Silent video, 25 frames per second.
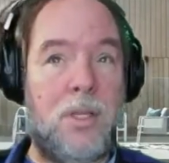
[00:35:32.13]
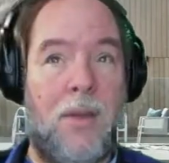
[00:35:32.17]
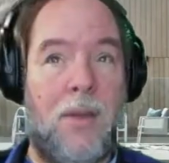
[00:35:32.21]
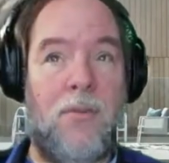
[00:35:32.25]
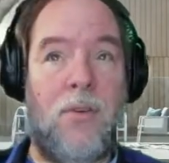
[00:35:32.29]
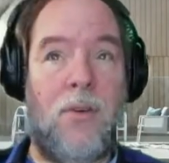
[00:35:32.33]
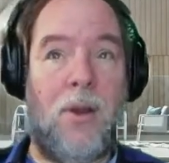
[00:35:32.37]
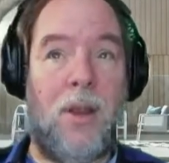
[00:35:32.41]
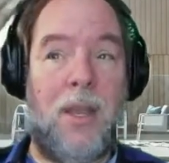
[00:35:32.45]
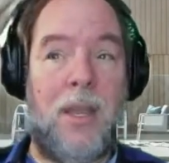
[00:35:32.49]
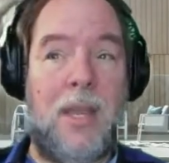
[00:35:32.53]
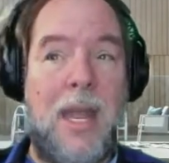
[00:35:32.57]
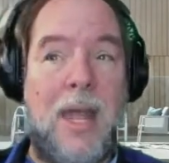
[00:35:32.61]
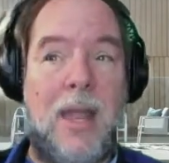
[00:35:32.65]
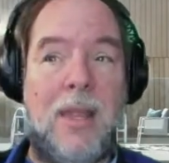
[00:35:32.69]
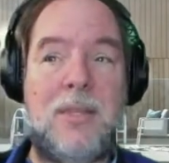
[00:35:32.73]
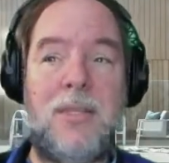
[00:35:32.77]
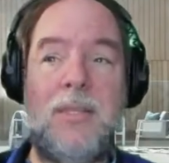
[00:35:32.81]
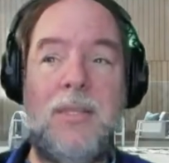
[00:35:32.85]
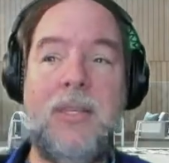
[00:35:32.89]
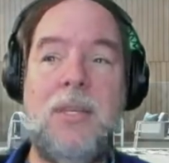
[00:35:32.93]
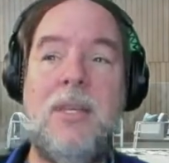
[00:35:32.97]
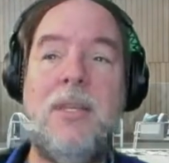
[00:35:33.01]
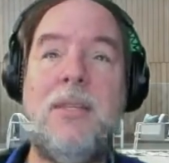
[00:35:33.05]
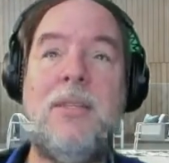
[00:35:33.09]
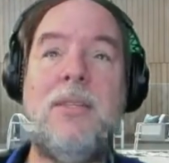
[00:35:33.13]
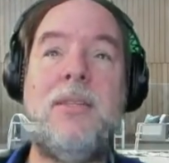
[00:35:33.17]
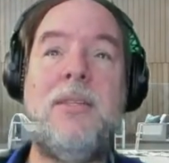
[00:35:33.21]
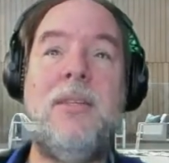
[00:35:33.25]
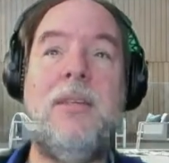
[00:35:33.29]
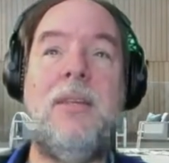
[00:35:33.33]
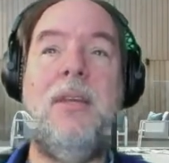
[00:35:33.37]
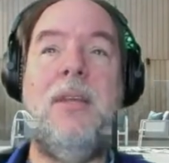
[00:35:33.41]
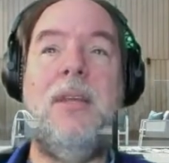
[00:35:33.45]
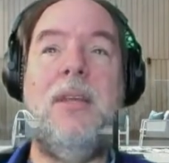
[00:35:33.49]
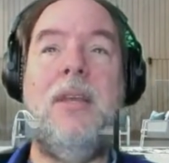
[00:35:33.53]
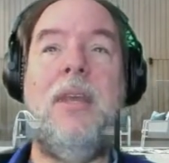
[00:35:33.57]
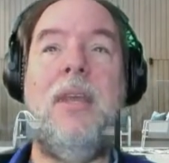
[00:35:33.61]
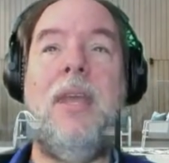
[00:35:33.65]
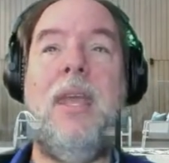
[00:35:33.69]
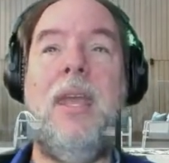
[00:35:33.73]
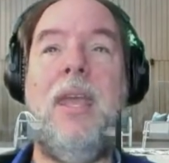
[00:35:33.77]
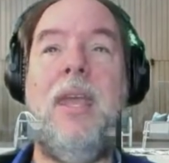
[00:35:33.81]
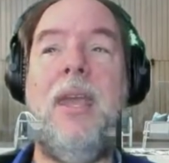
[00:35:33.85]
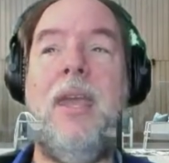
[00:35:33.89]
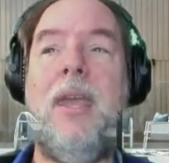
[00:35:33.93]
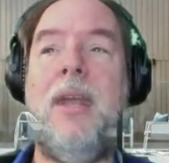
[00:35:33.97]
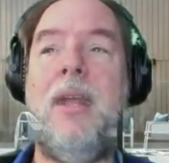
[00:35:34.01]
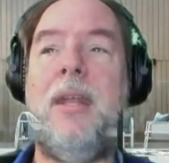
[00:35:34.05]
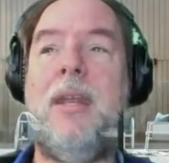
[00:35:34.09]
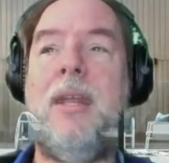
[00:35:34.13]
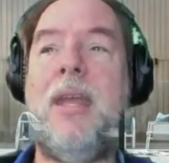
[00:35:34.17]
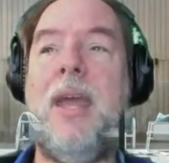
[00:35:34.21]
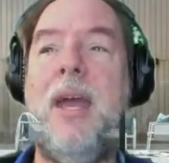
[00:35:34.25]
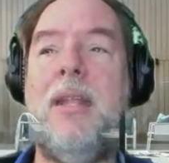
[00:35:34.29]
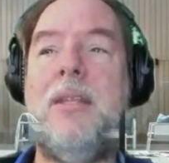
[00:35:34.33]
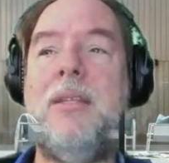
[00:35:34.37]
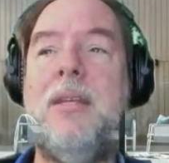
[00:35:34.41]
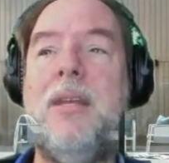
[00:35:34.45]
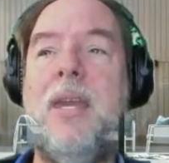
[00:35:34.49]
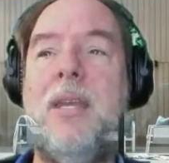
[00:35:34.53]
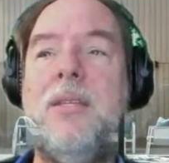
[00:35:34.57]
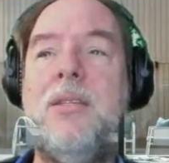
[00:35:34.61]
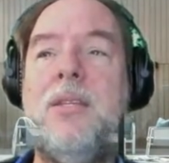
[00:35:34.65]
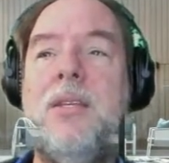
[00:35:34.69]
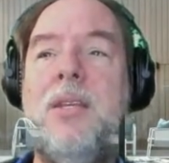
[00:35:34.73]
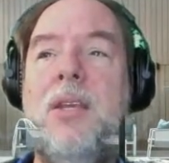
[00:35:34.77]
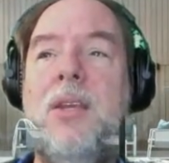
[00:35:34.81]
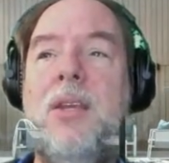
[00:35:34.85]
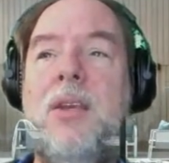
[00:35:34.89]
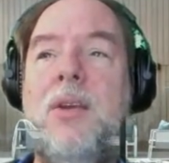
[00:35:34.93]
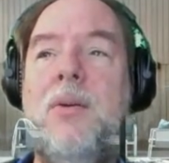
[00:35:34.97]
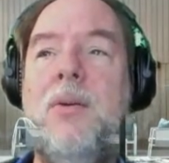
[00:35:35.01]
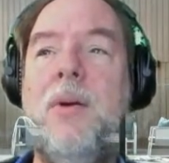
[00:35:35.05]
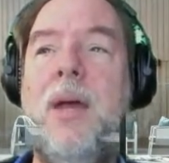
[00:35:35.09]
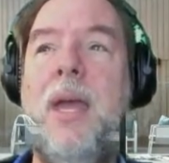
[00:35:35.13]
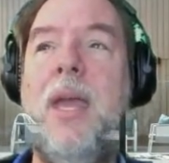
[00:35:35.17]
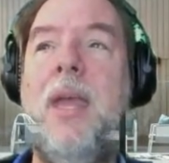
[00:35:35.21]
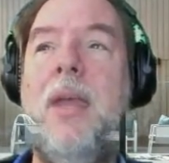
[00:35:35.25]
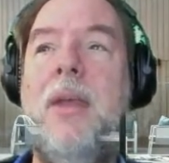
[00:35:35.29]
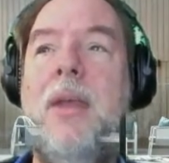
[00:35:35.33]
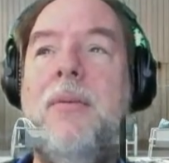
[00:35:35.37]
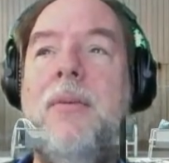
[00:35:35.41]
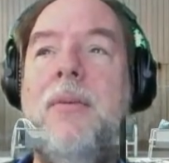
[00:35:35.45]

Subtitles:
for analysis and context QA.